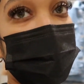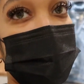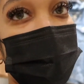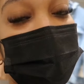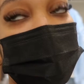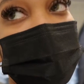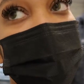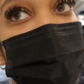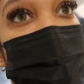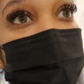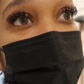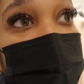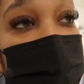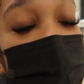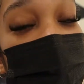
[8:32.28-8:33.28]
but
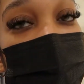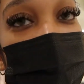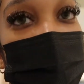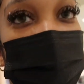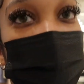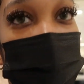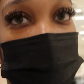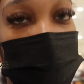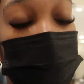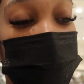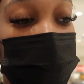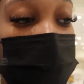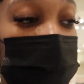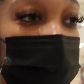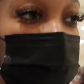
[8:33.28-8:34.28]
i'm having
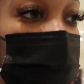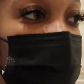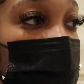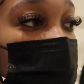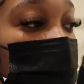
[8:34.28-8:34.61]
no luck